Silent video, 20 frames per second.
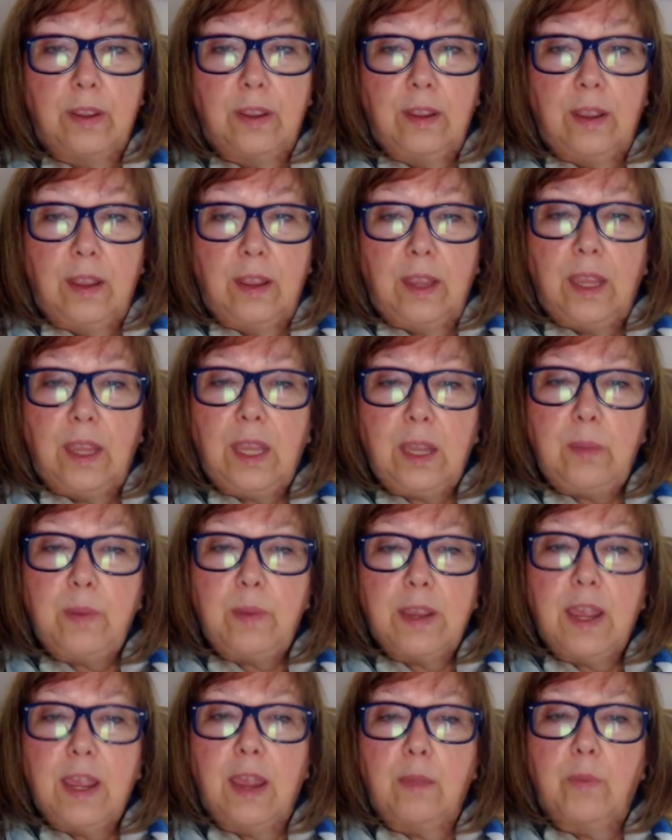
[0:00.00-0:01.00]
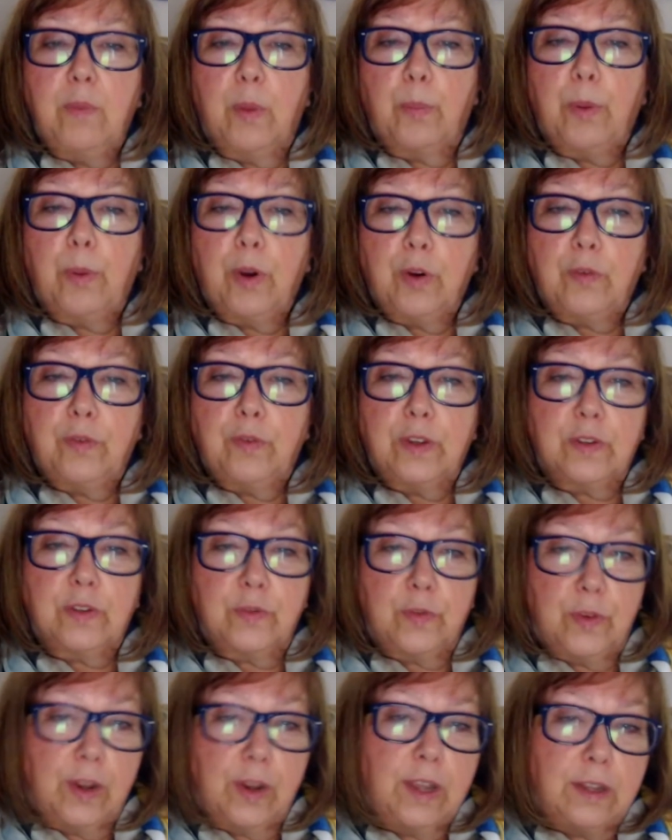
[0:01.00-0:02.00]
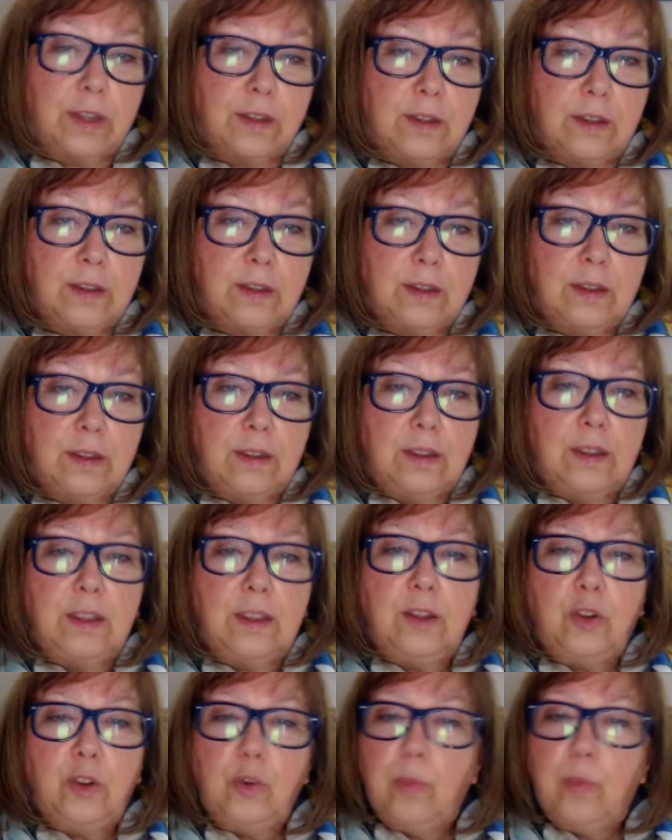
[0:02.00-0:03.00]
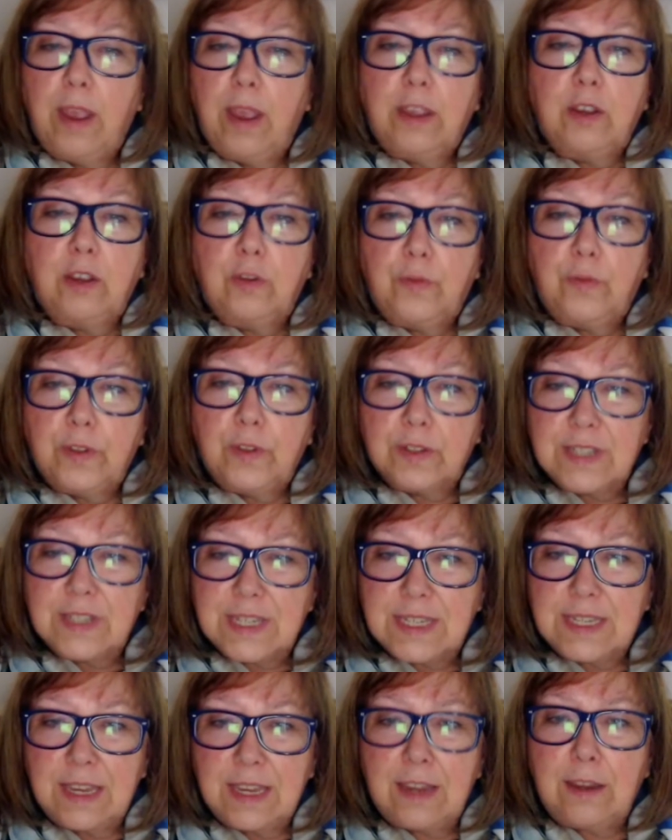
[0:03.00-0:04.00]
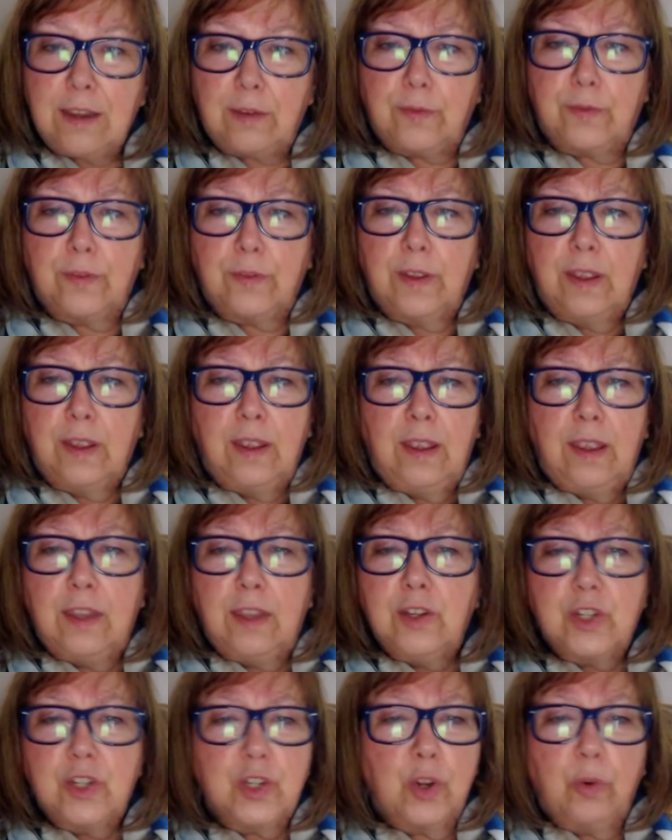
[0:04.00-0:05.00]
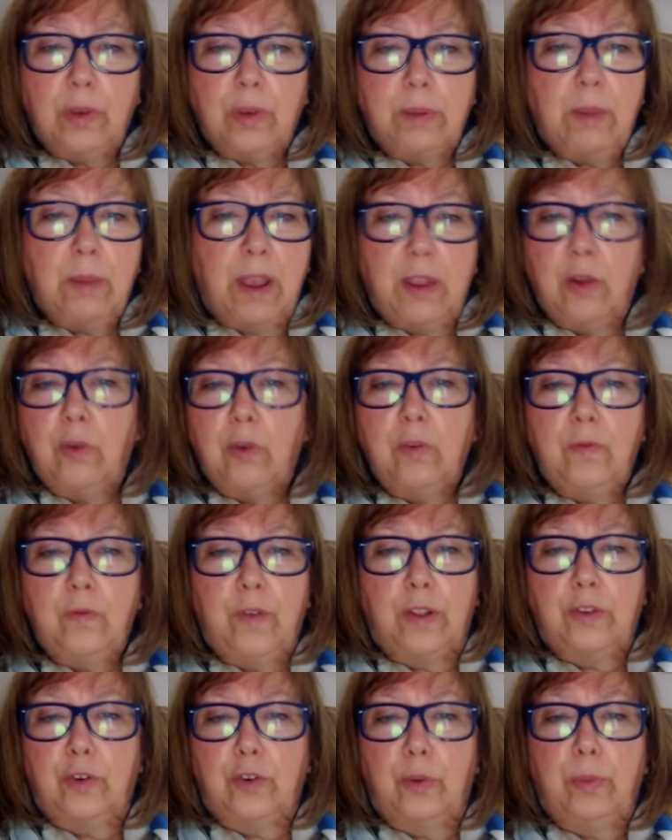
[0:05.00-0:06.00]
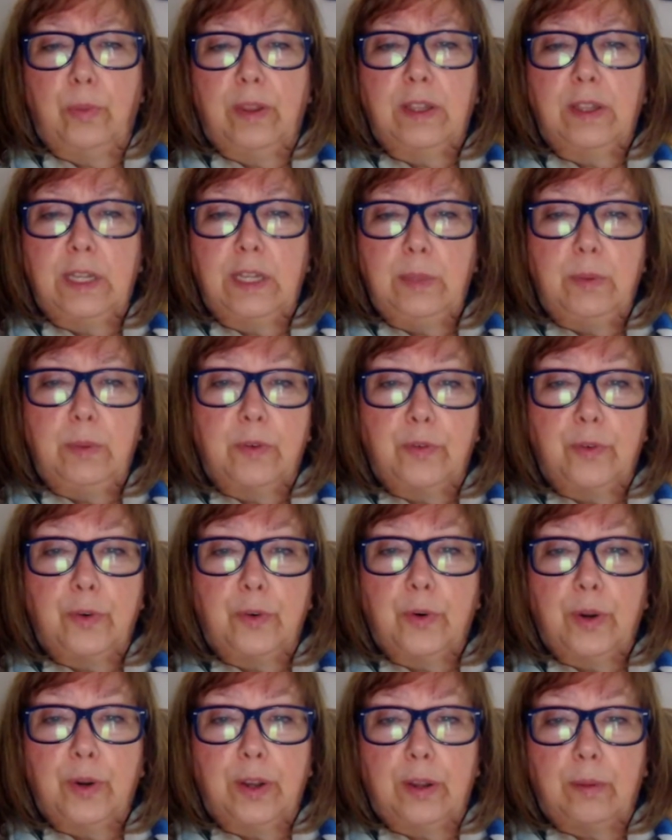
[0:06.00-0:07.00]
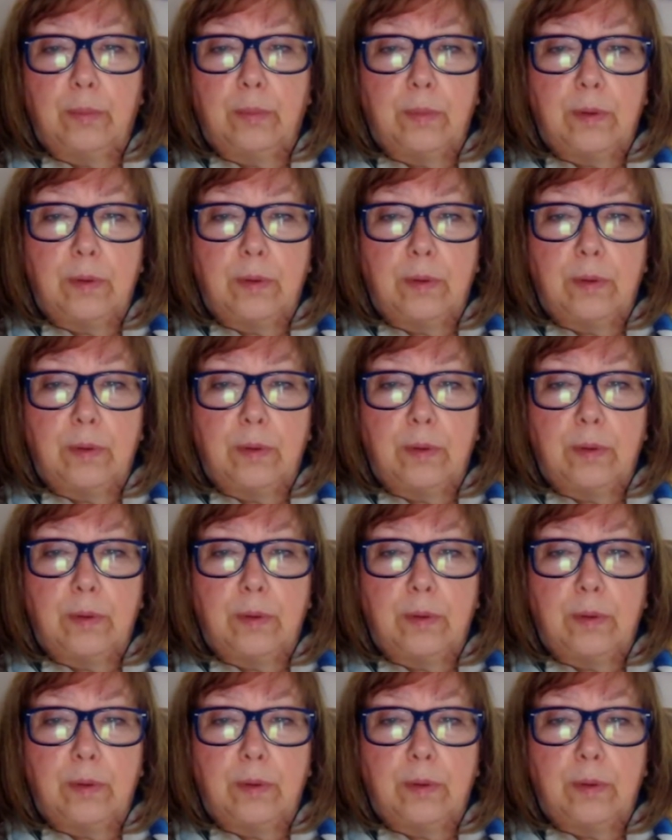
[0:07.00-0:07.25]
he became the perfect friend in whom I could feel safe in showing my own vulnerability before him.